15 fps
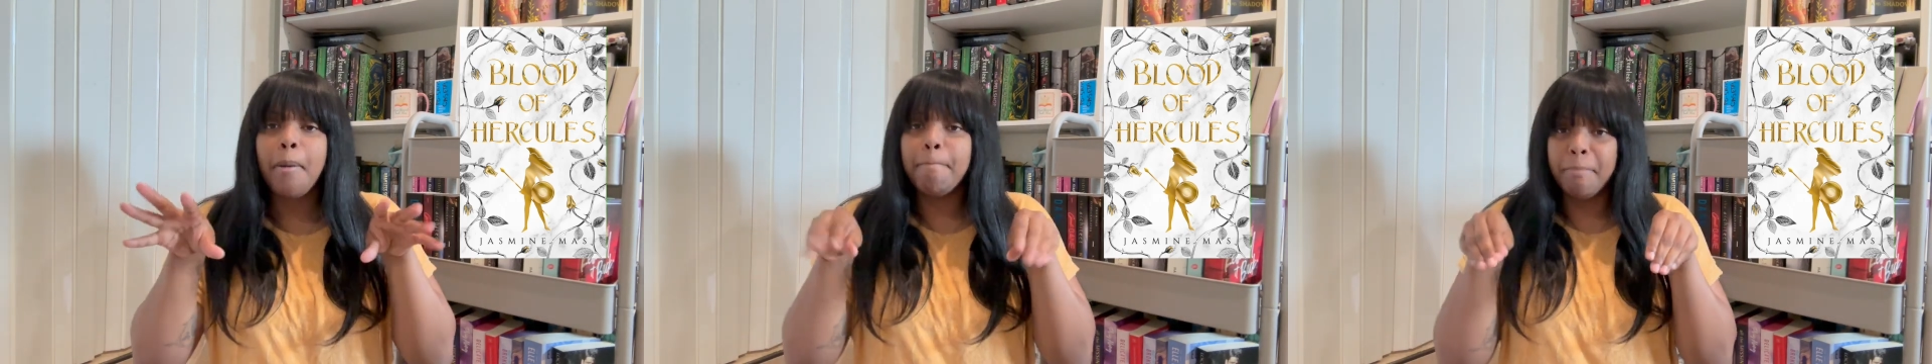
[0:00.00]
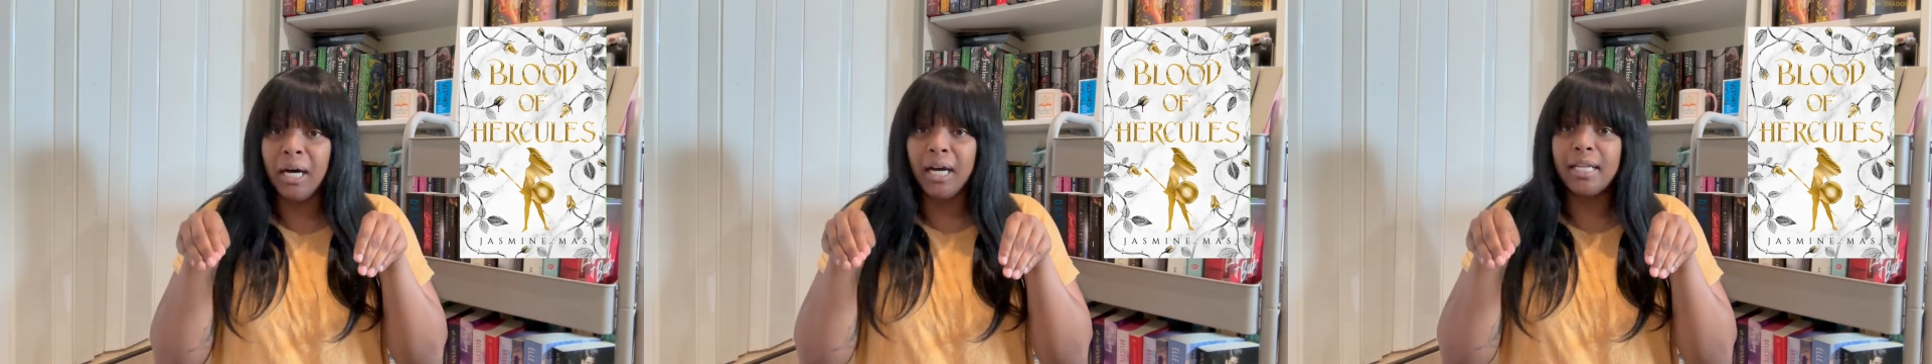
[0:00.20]

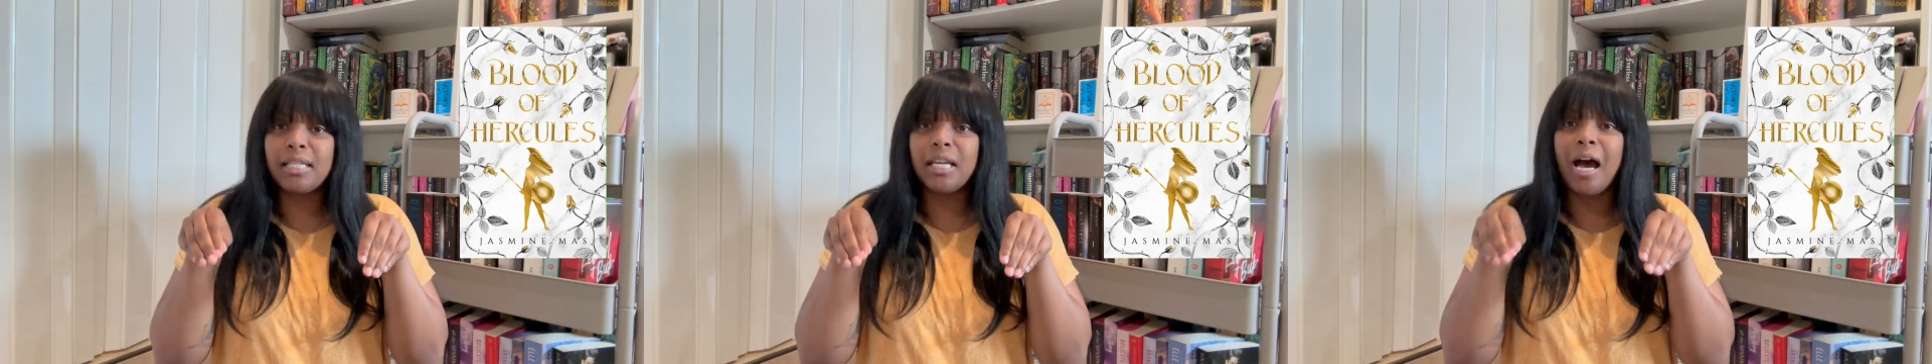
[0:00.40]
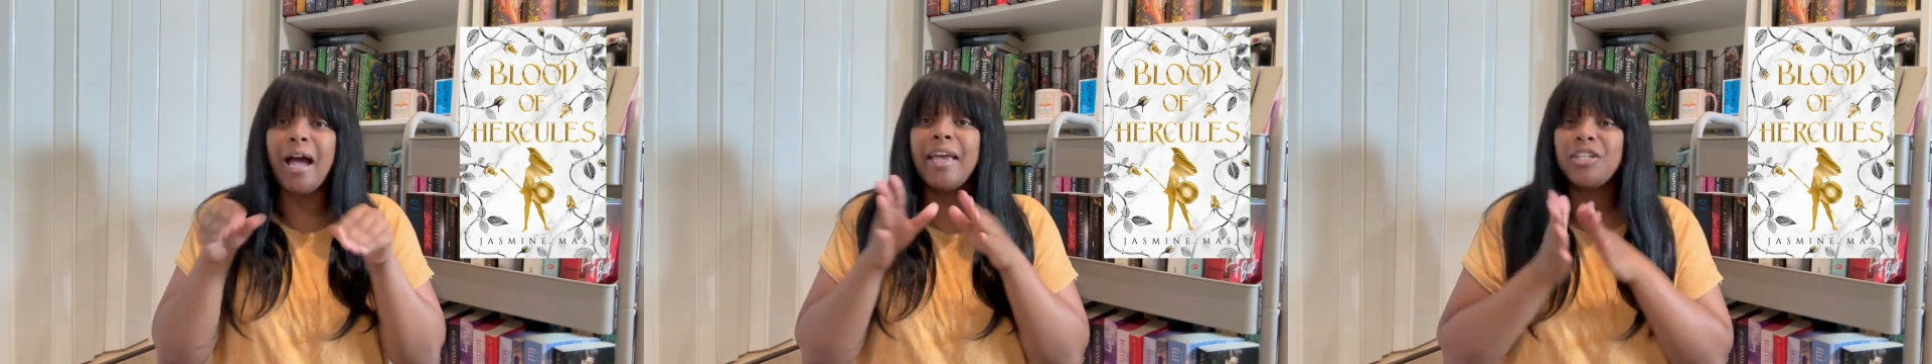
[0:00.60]

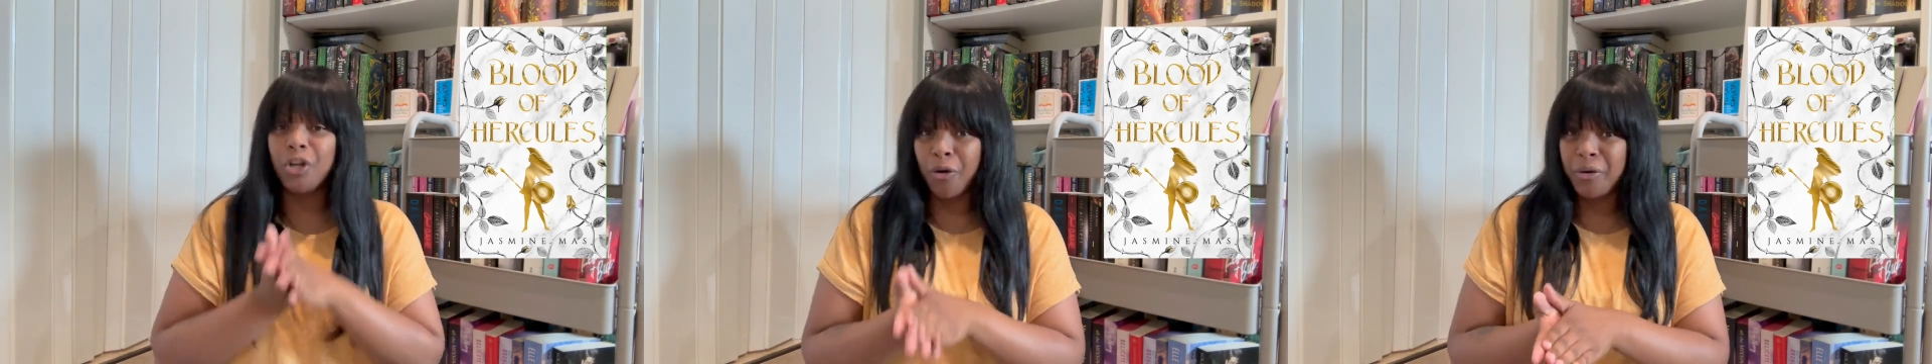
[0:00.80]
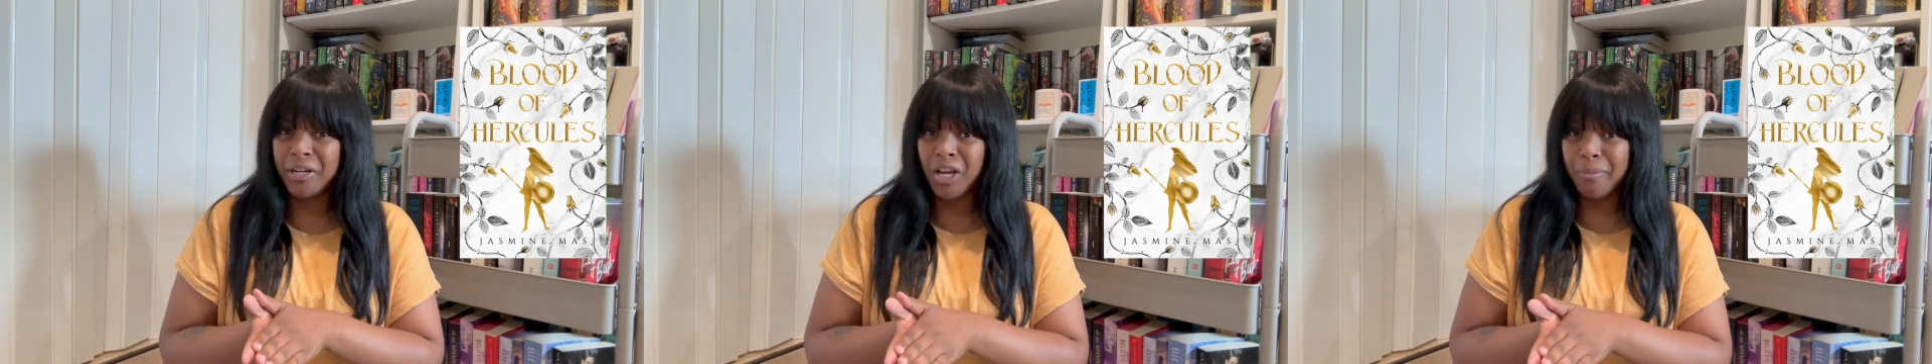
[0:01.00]
but it's
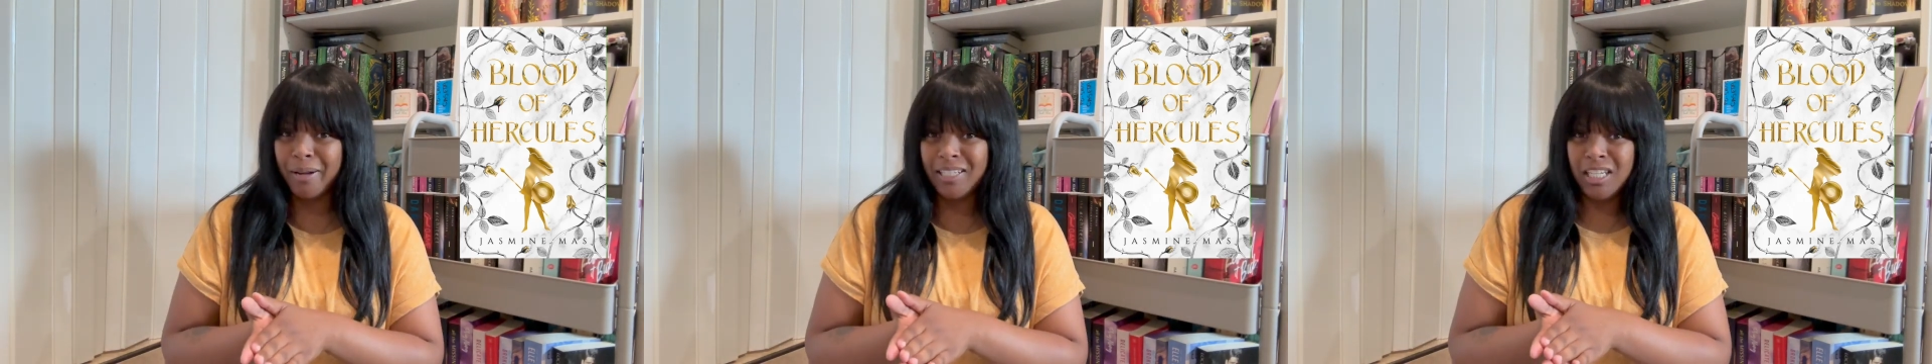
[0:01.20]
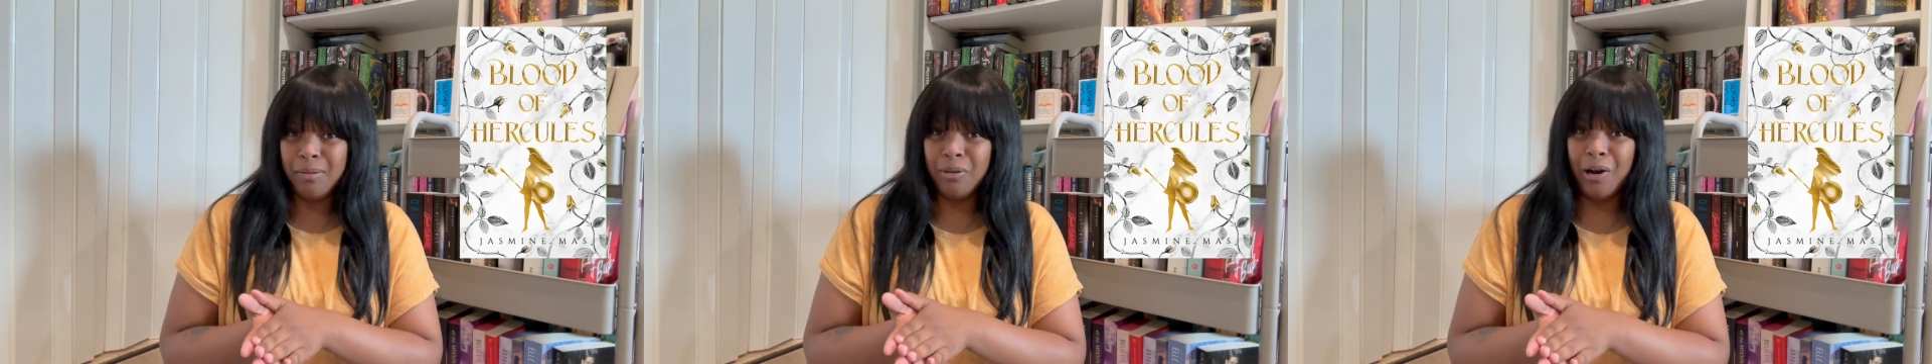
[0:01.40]
already on my
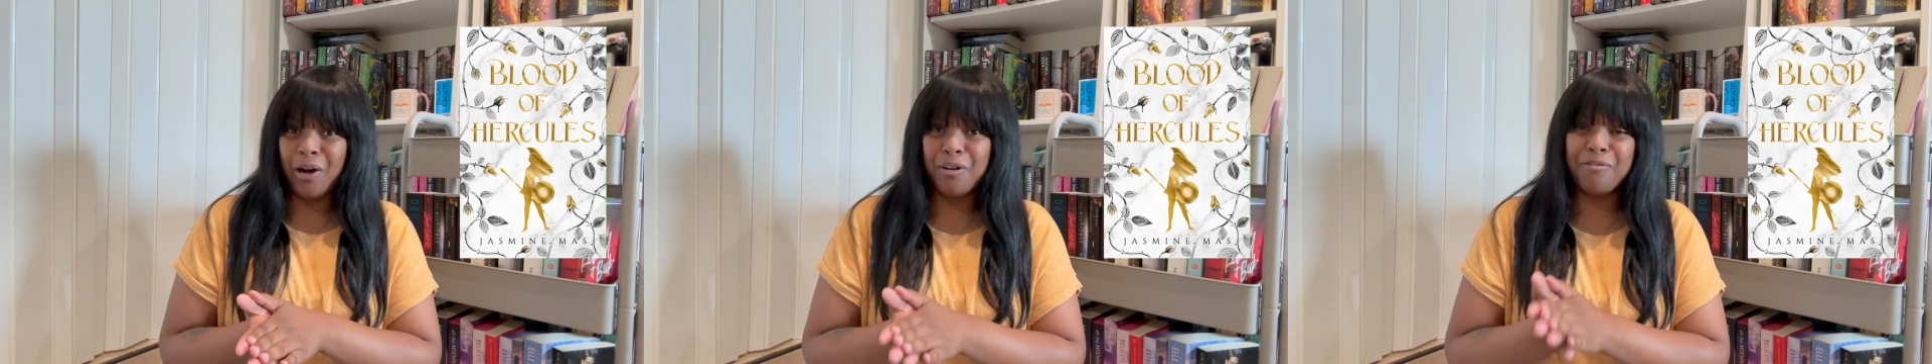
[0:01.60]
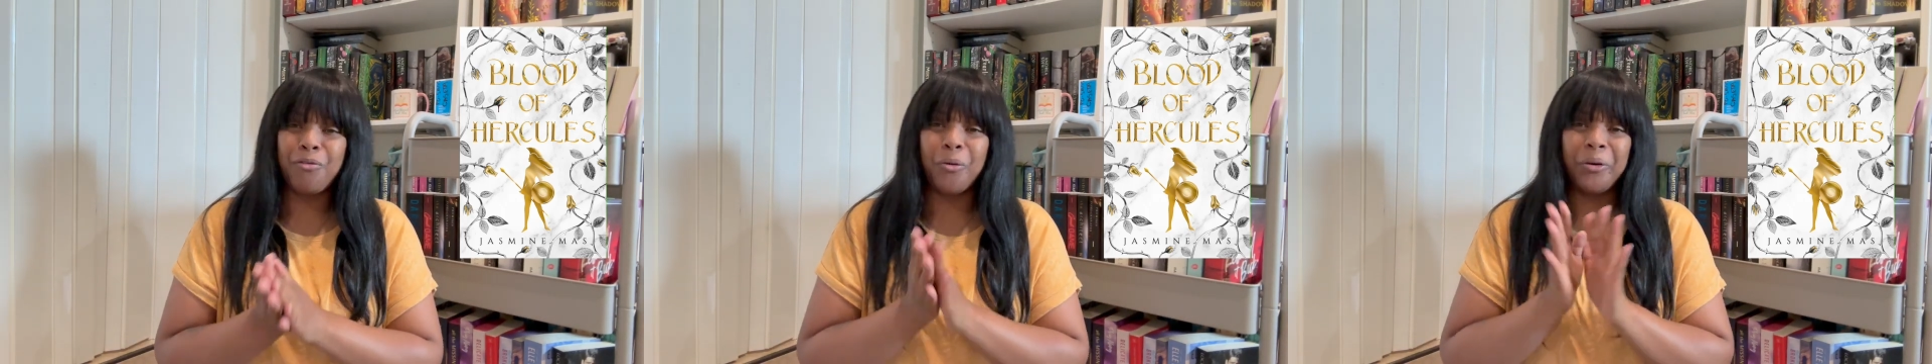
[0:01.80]

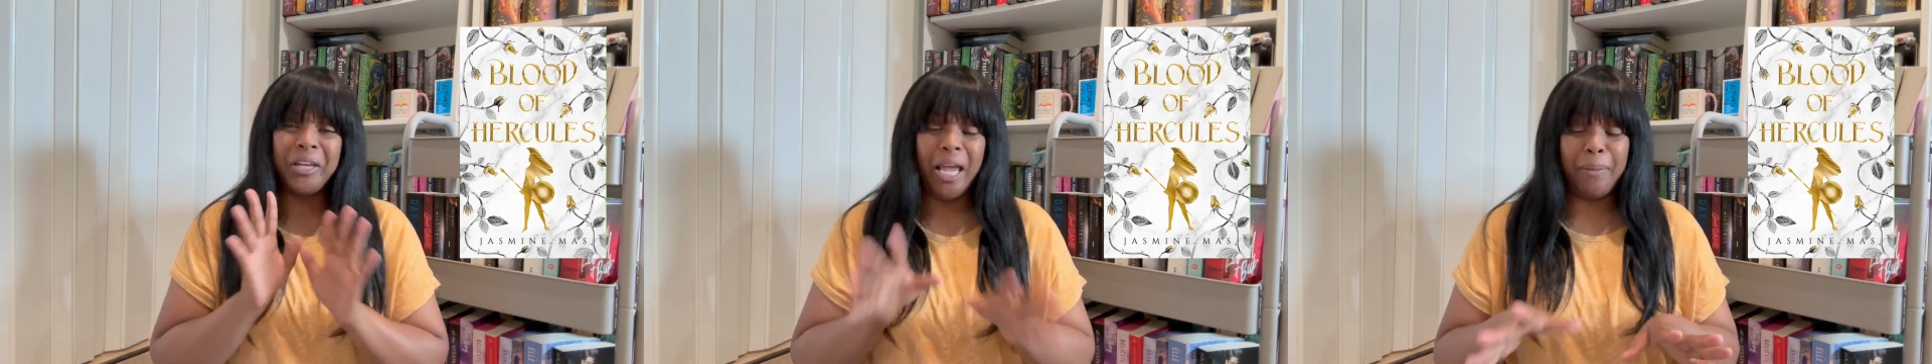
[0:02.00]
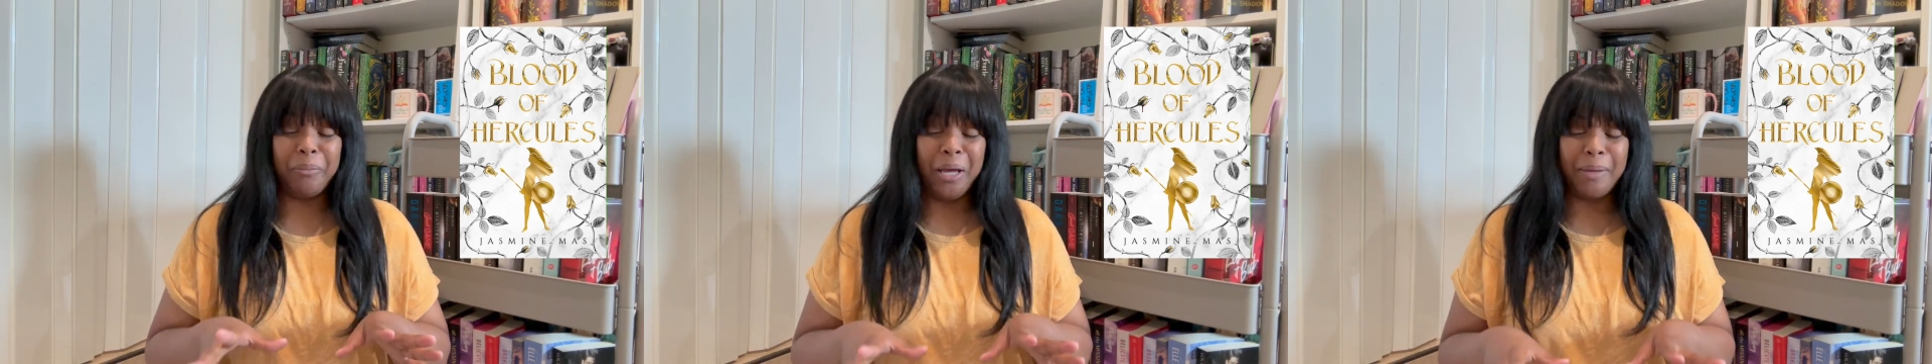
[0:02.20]
TBR for
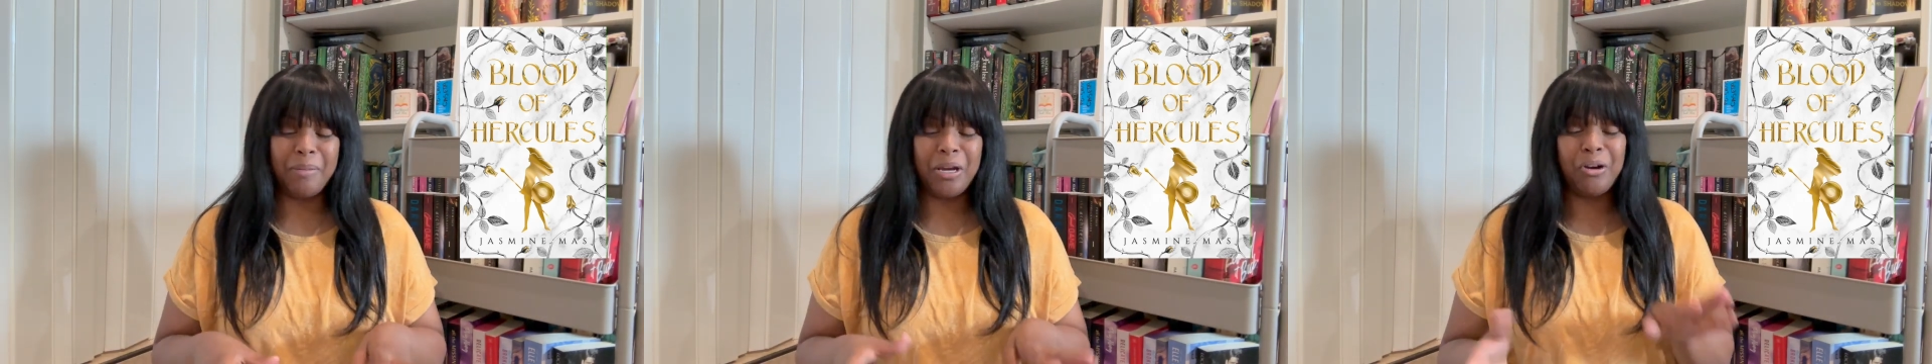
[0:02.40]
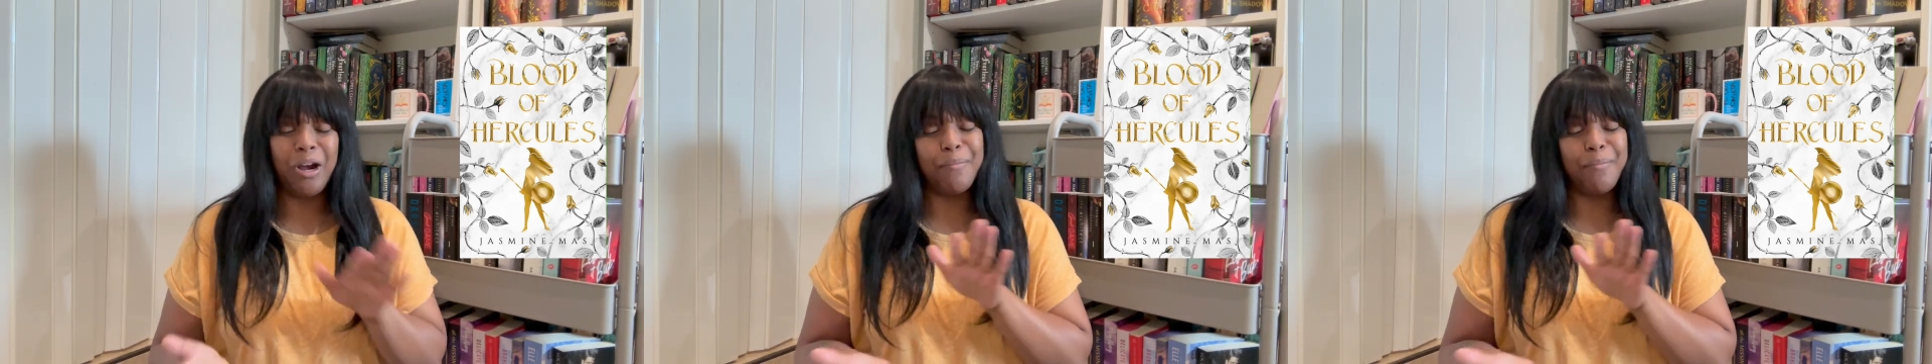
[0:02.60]
Camp Nightmare.